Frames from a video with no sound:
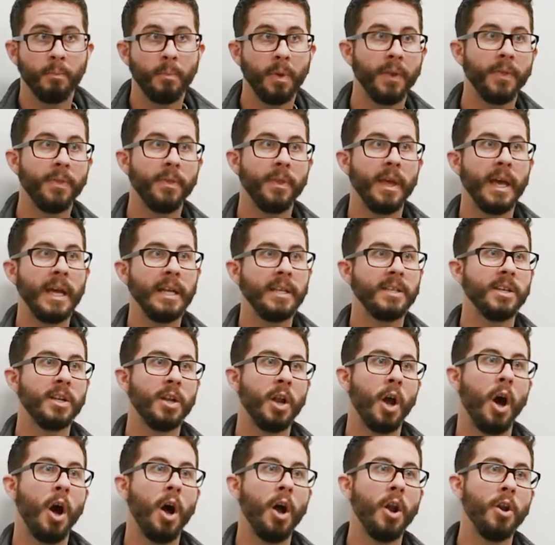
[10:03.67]
but it's
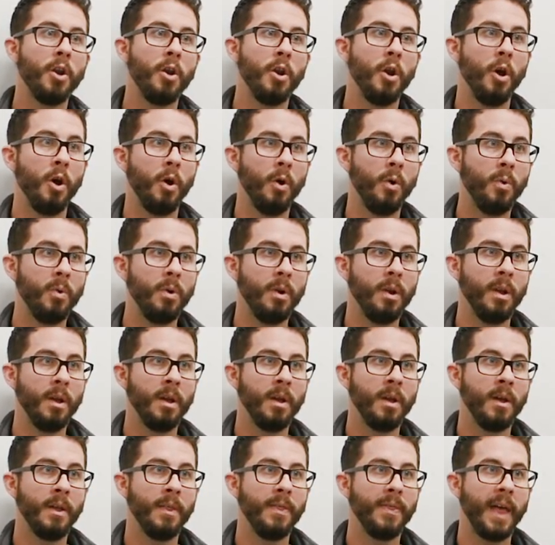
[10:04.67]
an unknown
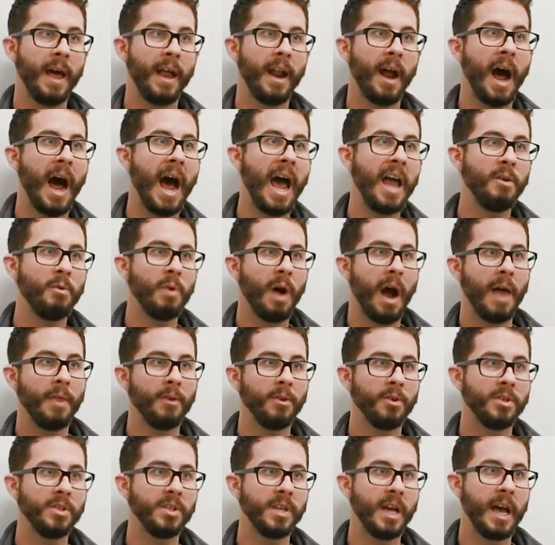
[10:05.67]
that I'd
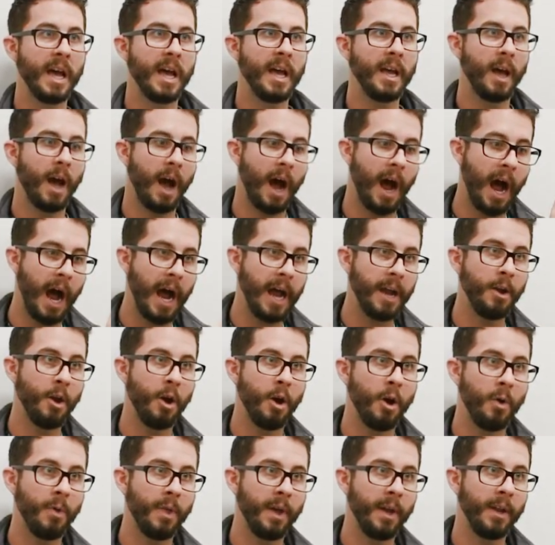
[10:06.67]
rather say I
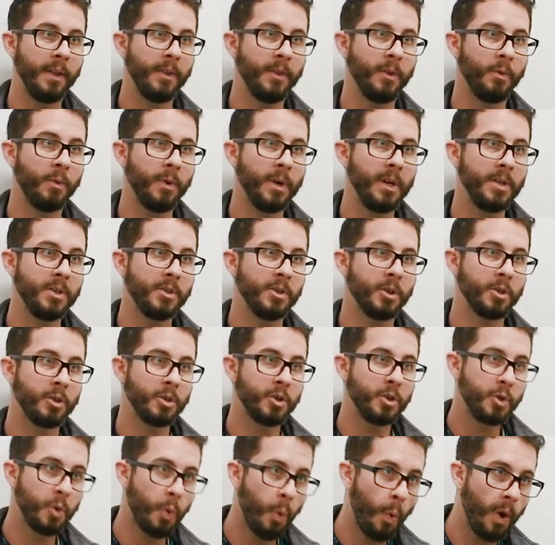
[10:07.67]
know that in the
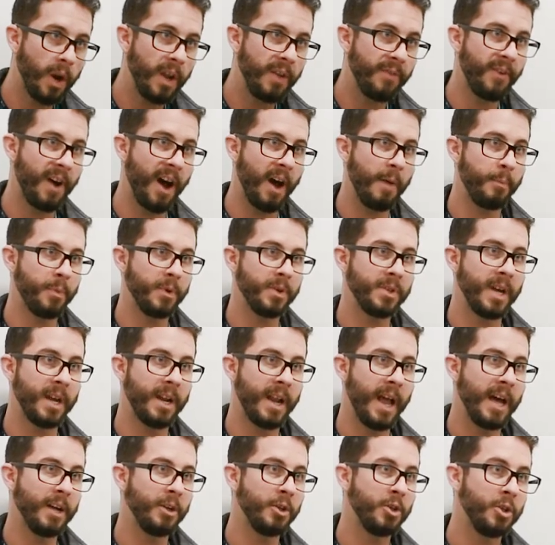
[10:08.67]
research
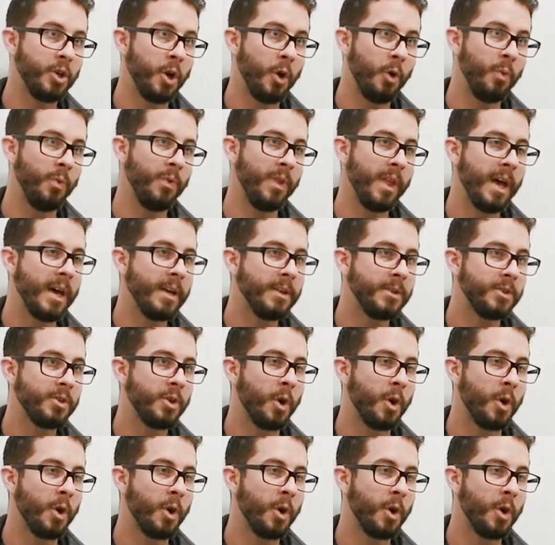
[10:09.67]
25% has shown this.